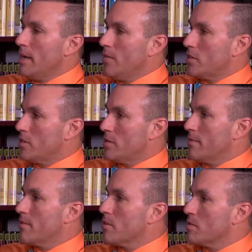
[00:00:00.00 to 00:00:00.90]
and this is
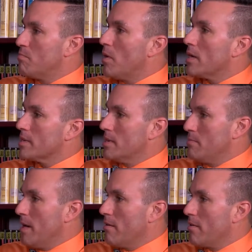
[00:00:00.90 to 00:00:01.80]
your first
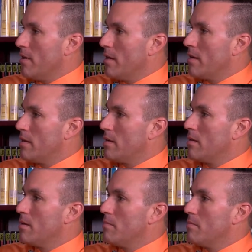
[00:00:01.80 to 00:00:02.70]
Boston Marathon.
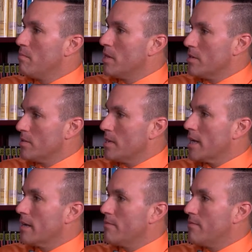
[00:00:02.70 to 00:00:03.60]
Yeah, yeah. But your
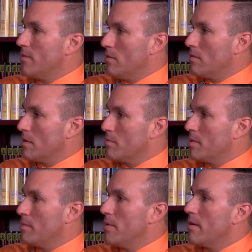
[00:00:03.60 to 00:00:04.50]
second full,
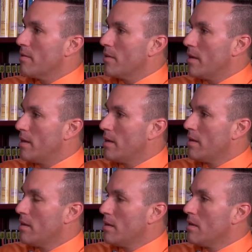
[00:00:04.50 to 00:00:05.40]
complete marathon. Yeah.
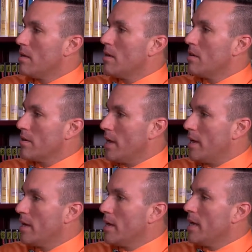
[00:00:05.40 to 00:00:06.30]

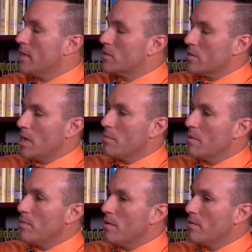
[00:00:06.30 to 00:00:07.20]
Okay. And so tell
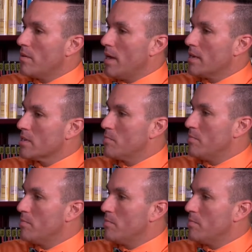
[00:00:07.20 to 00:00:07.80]
me about uh,